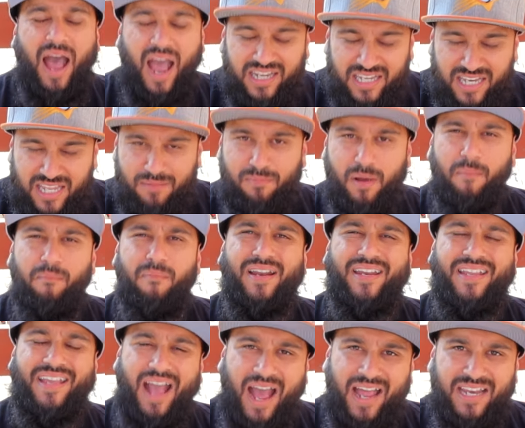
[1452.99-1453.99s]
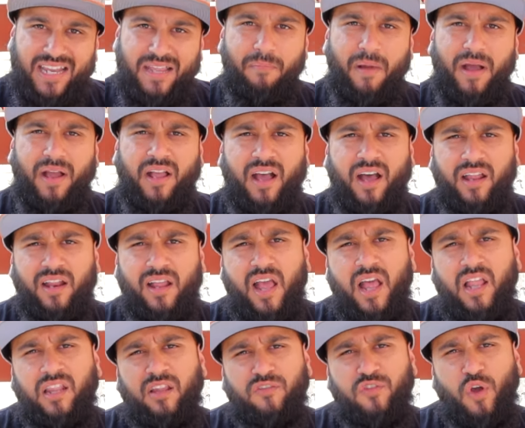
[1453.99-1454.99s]
I need my money. I need my cut.
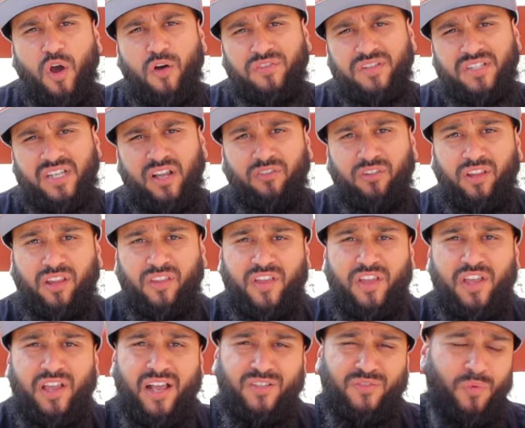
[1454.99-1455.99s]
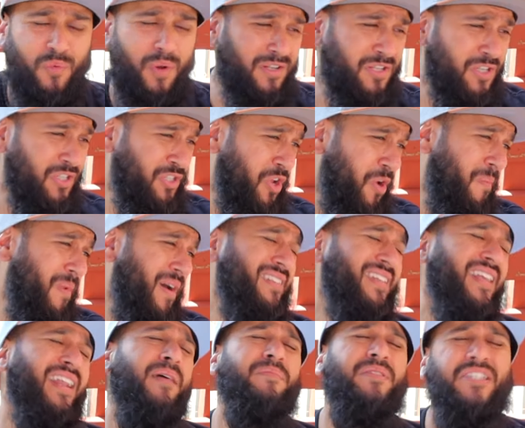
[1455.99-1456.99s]
Love you all for the sake of Allah. Thank you guys for watching so
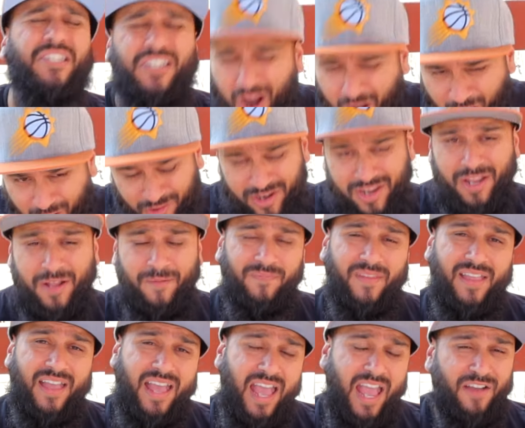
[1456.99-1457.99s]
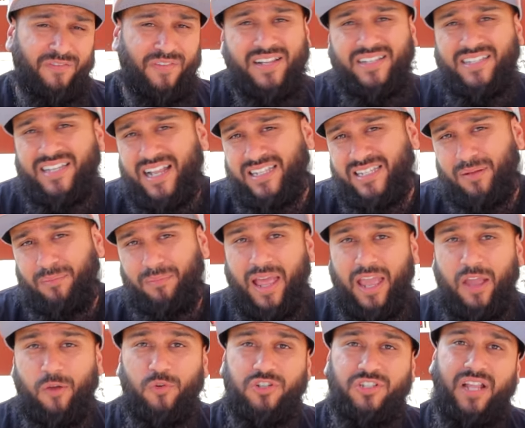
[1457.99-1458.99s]
much. And I'm sorry if I said some
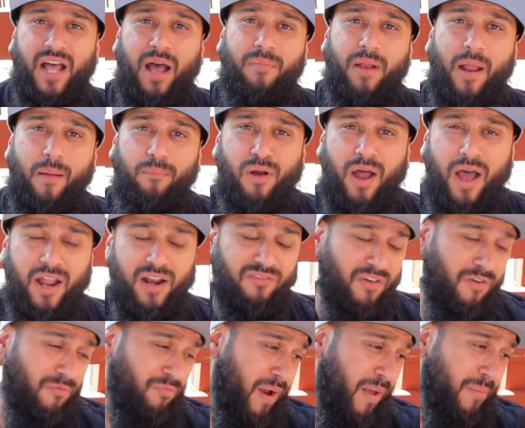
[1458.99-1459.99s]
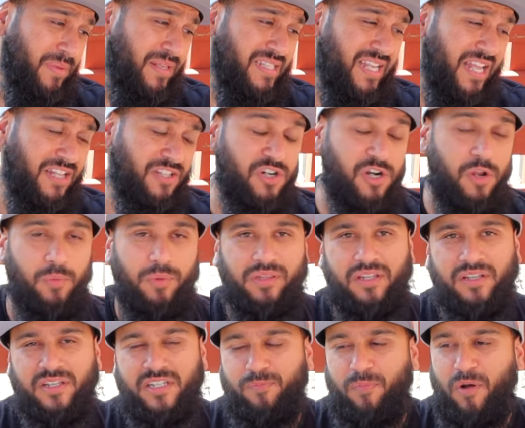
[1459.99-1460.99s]
language that I'm not proud of. I've probably censored it with
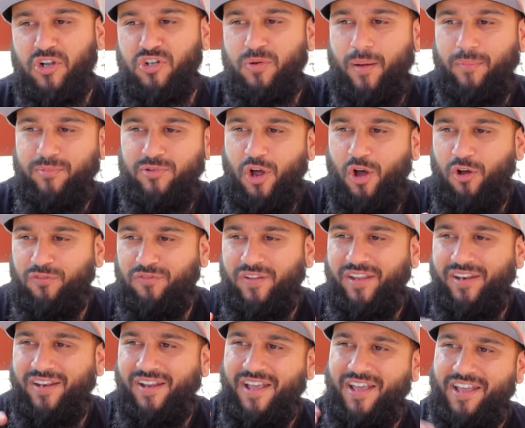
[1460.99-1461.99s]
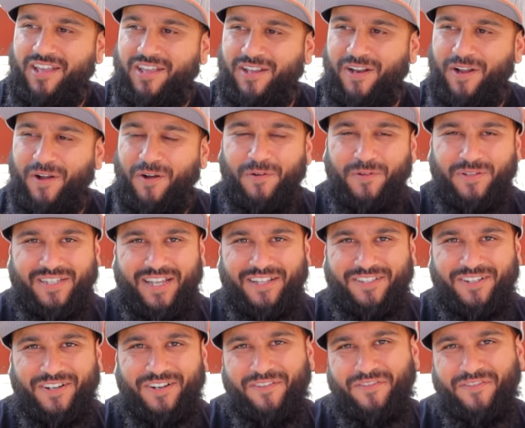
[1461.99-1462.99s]
the SpongeBob dolphin, you know, censor.